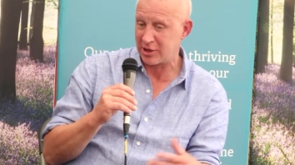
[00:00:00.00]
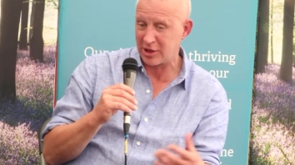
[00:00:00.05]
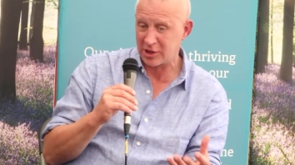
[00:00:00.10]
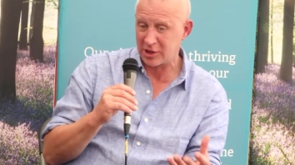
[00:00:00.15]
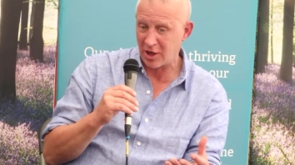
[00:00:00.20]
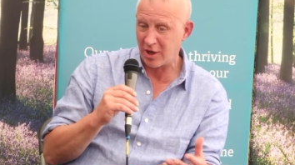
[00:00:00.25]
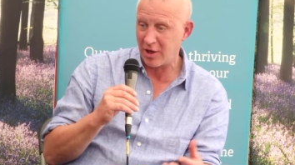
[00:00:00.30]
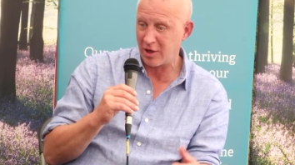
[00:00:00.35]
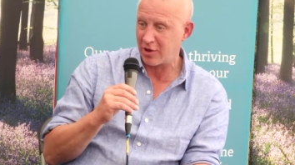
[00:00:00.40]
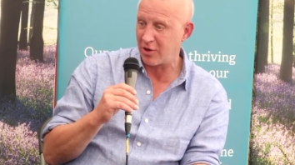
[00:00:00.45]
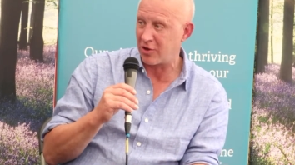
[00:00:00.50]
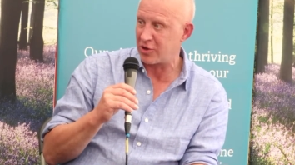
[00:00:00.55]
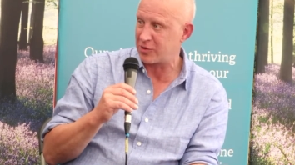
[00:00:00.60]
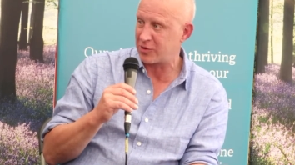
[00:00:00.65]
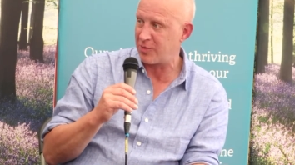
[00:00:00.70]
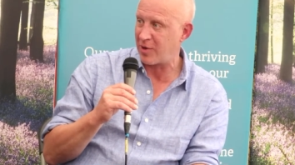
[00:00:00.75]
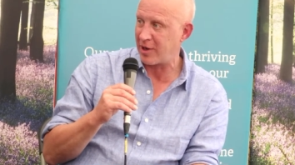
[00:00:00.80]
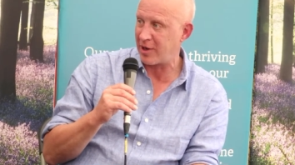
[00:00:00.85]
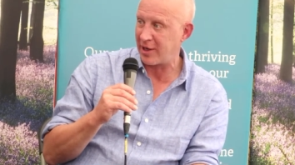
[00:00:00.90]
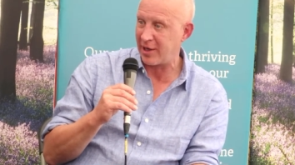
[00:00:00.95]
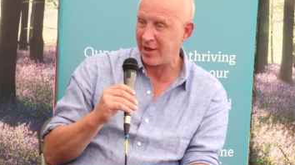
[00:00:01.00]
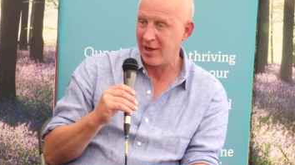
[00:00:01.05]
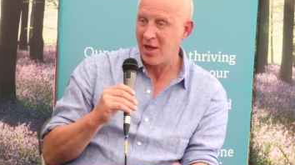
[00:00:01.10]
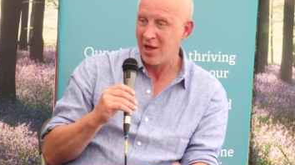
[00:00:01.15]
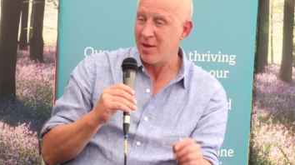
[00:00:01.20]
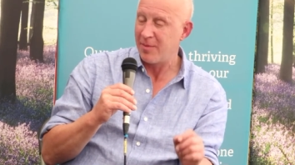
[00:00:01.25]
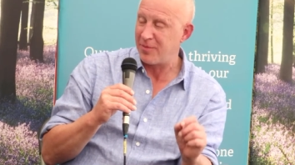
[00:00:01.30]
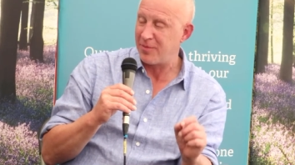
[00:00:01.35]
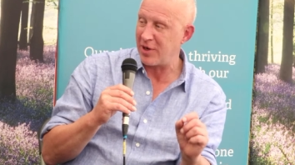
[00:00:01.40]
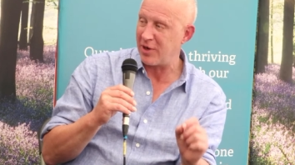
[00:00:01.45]
It's going to cost money,
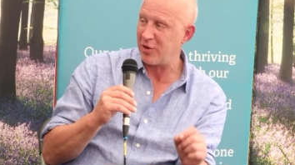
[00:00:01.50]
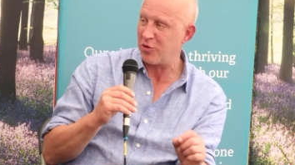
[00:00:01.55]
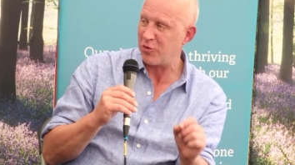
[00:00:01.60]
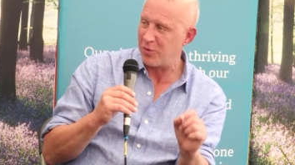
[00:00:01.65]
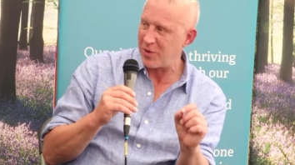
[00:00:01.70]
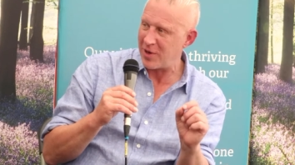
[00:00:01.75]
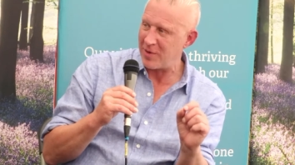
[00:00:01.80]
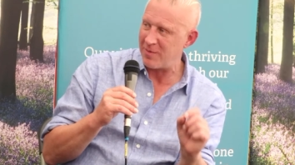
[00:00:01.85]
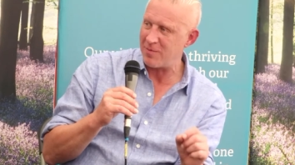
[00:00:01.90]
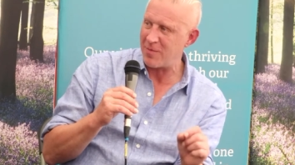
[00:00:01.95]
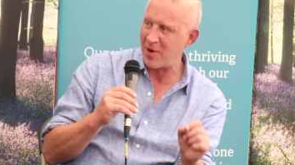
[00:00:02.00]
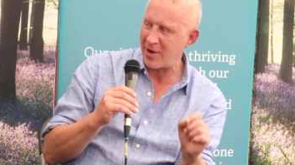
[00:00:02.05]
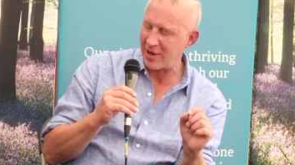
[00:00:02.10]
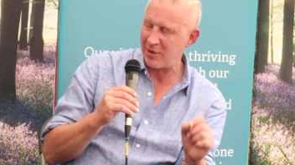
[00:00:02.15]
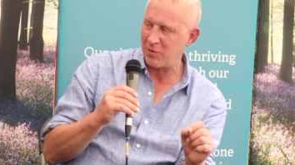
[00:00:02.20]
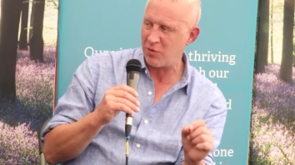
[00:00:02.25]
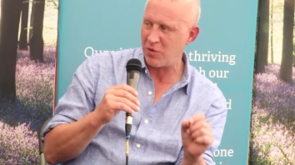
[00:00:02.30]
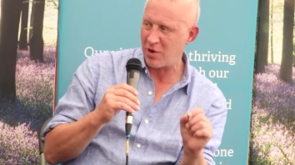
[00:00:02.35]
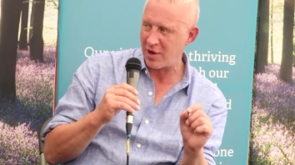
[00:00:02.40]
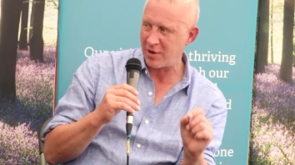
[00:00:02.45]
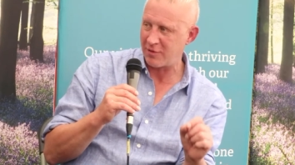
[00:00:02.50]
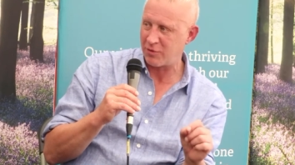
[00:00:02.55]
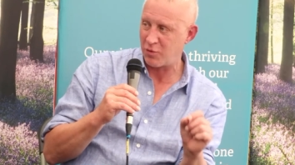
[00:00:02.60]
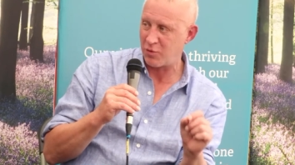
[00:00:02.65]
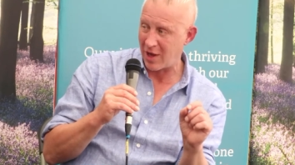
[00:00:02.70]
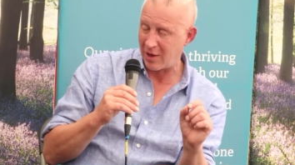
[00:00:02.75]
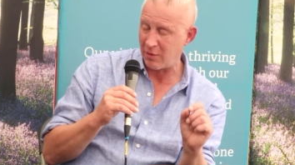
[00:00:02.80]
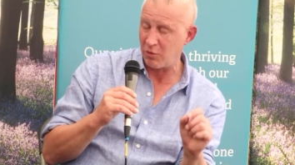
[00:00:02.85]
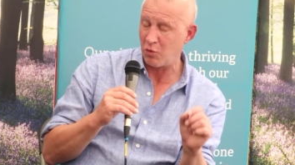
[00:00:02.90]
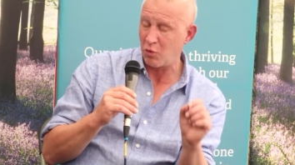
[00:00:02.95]
but it will be money
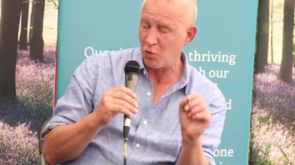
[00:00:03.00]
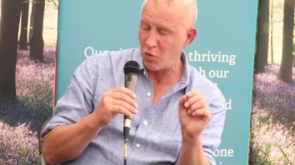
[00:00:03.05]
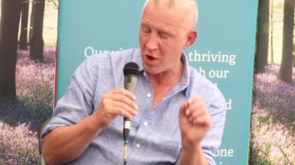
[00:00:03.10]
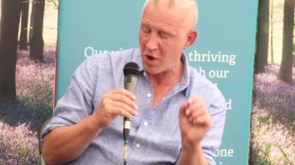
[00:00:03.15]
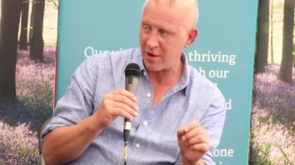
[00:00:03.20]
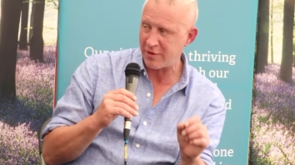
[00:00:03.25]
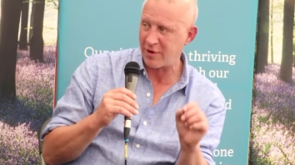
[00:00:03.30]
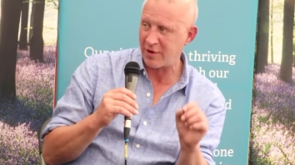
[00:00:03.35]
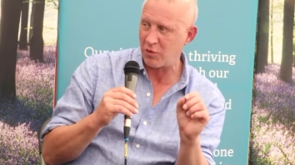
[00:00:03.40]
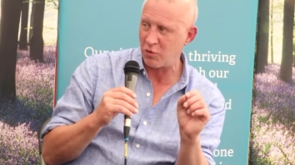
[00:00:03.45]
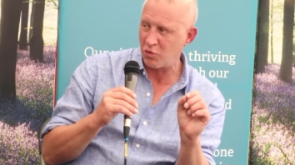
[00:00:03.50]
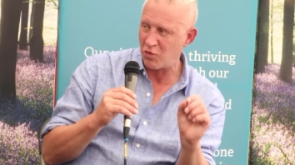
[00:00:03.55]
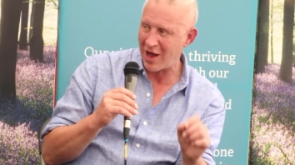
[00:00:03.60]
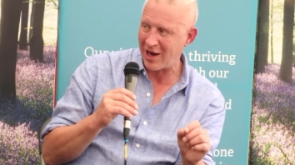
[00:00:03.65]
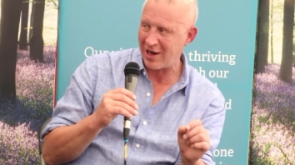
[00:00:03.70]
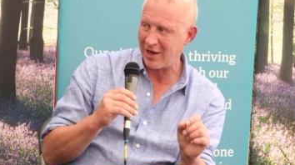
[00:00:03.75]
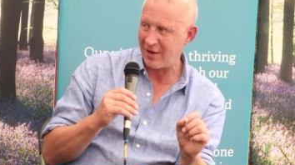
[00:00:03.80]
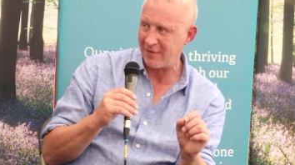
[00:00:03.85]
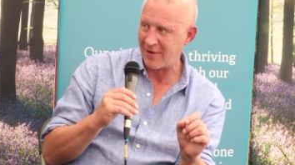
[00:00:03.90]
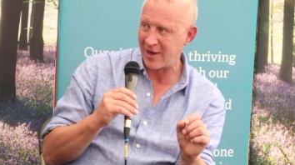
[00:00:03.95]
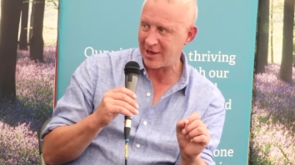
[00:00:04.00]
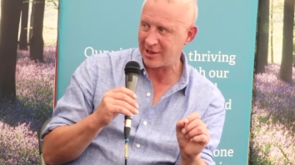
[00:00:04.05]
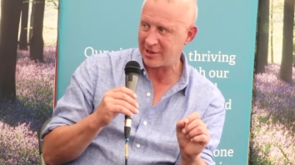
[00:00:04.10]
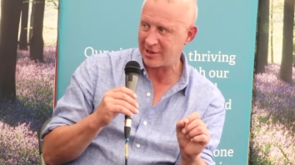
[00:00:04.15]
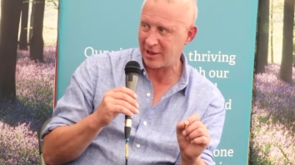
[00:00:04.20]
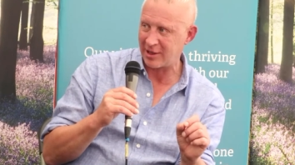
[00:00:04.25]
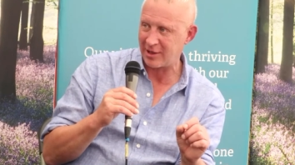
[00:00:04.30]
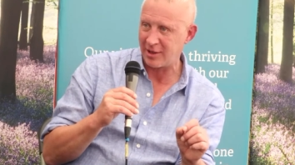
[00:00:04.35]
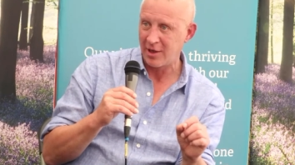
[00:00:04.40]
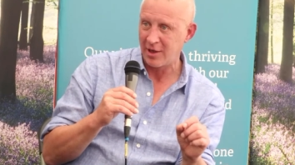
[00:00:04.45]
worth and well
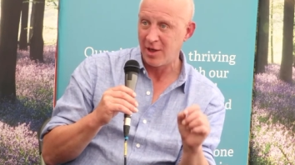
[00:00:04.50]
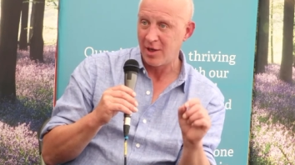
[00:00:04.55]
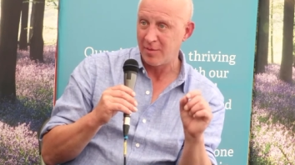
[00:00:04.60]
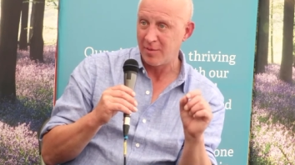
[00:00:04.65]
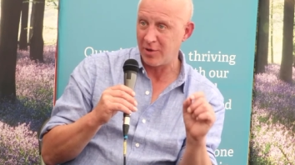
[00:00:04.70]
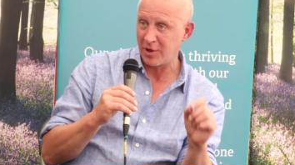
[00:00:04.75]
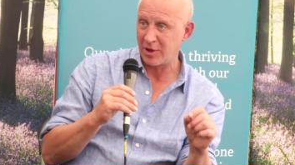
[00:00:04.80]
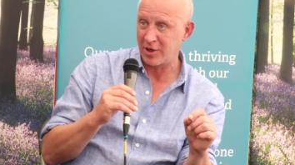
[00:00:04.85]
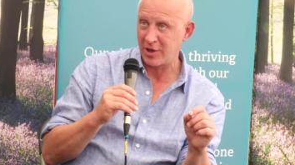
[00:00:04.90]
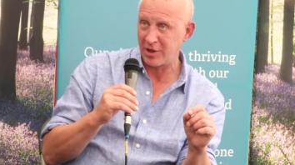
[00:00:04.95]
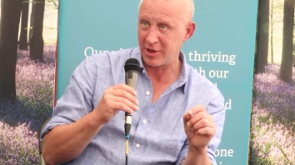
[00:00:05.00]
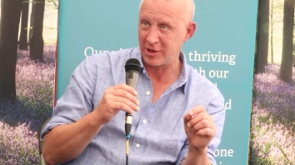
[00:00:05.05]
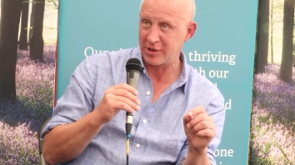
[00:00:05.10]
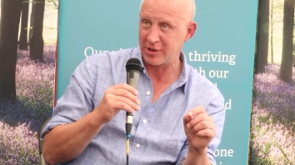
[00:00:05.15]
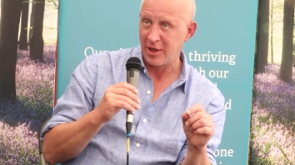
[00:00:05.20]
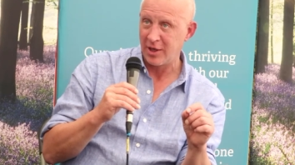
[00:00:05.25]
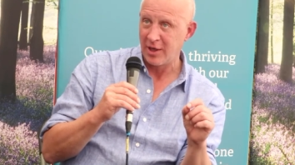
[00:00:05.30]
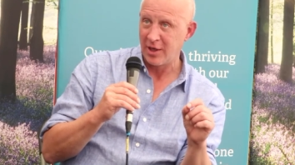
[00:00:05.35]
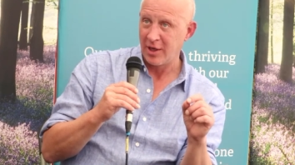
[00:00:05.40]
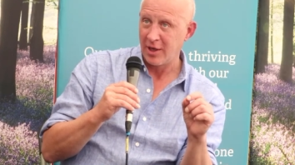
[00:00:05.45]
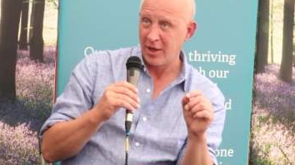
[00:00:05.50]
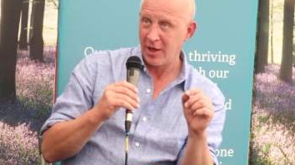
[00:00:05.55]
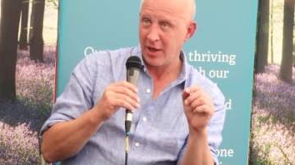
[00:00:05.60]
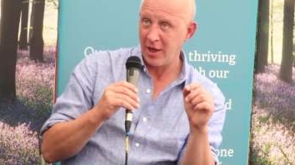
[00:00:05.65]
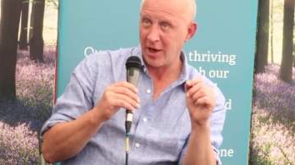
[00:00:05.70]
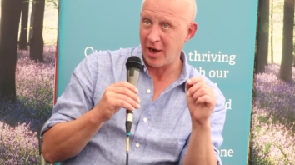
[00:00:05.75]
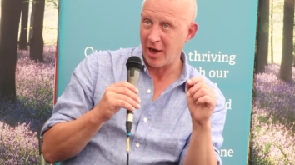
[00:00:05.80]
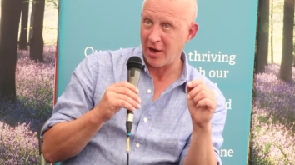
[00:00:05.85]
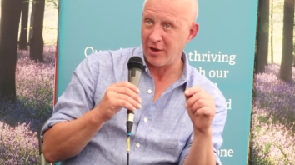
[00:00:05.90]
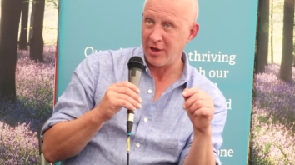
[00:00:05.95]
invested because...
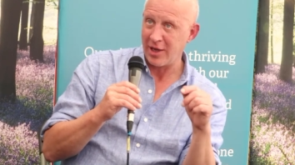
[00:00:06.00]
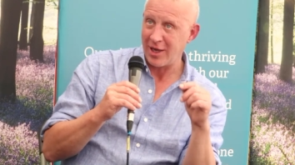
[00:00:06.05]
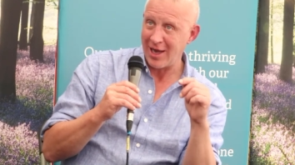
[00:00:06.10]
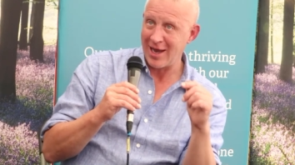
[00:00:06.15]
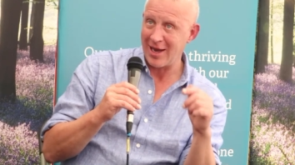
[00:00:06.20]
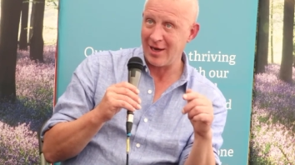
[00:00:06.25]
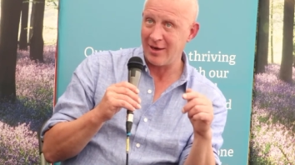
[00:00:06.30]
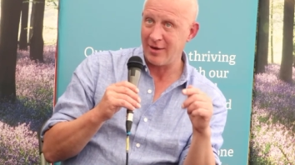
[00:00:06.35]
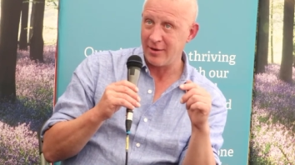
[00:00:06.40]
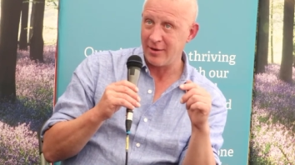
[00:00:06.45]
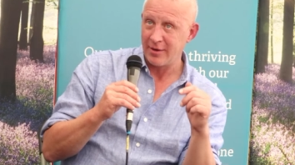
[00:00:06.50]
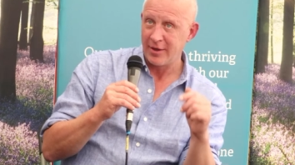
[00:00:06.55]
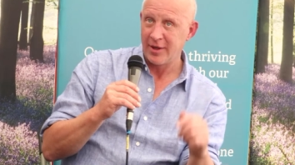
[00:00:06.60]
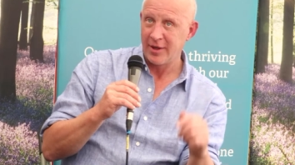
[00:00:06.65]
You know,